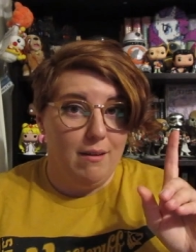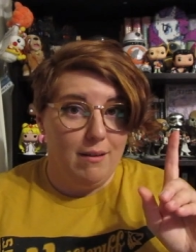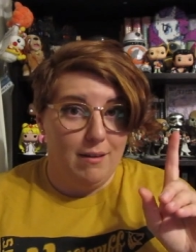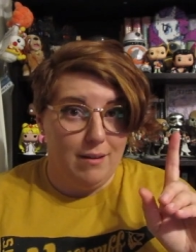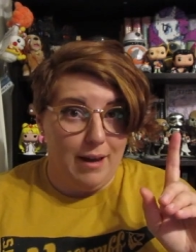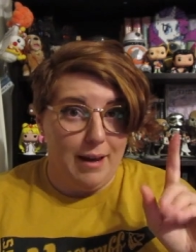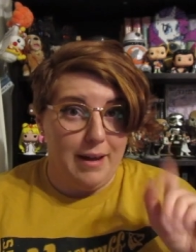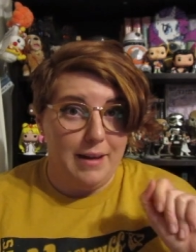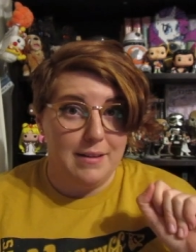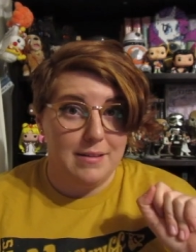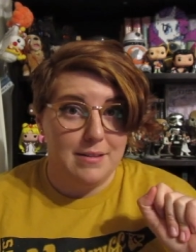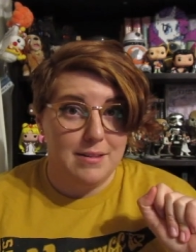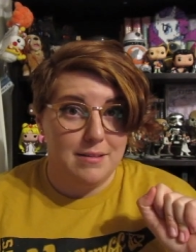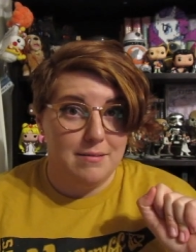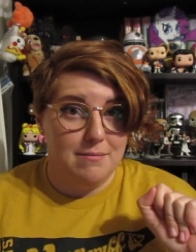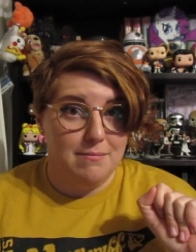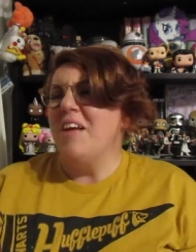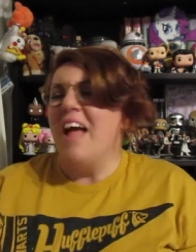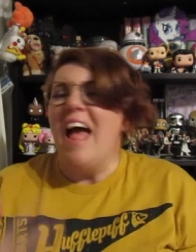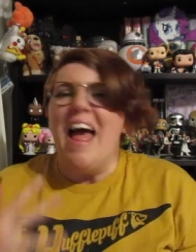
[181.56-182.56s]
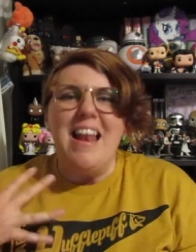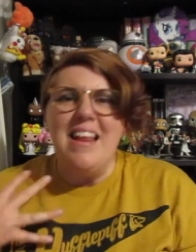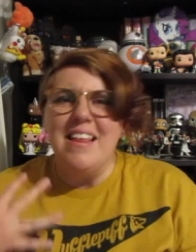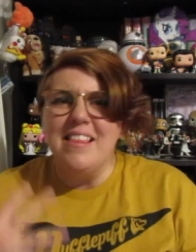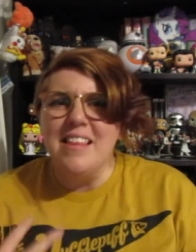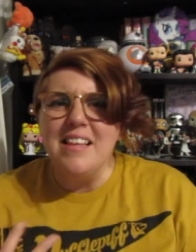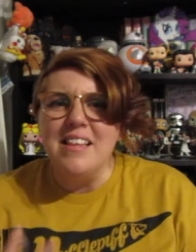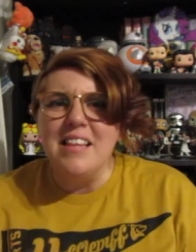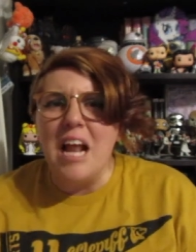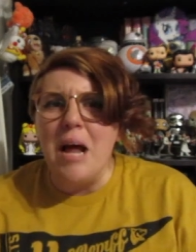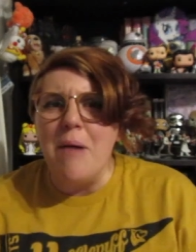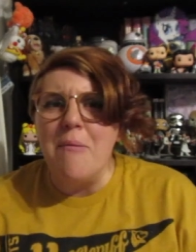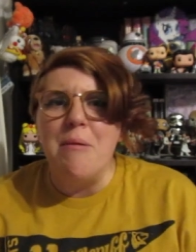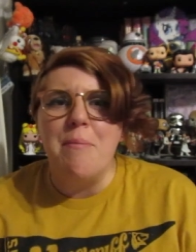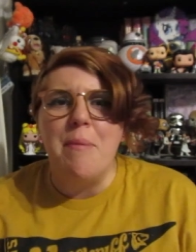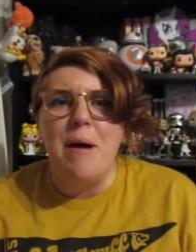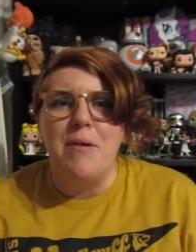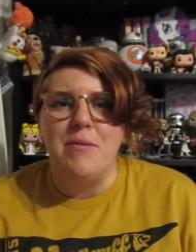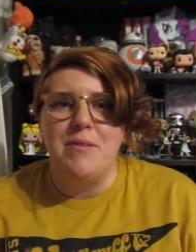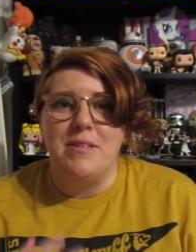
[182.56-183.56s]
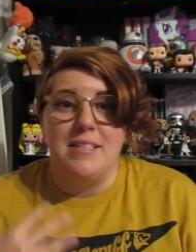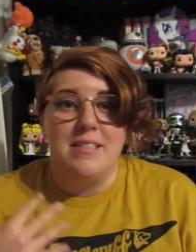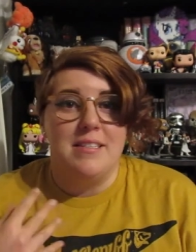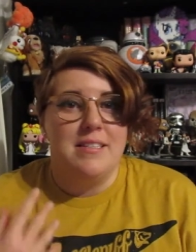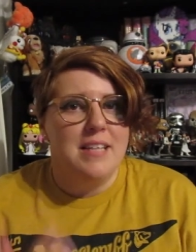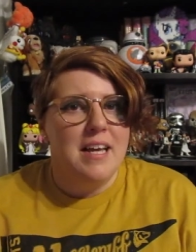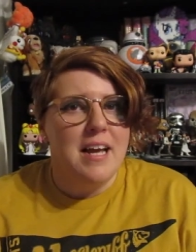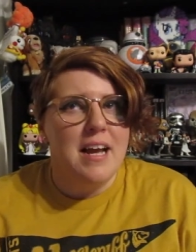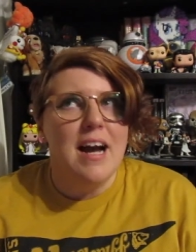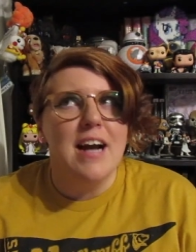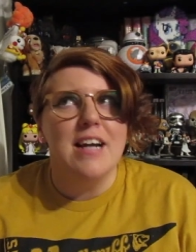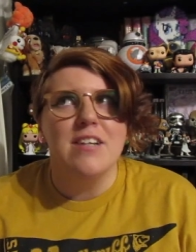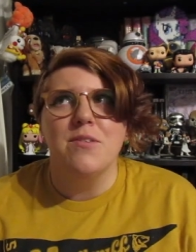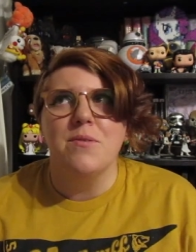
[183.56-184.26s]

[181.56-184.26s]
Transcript: yikes. Anything that I'm about to say I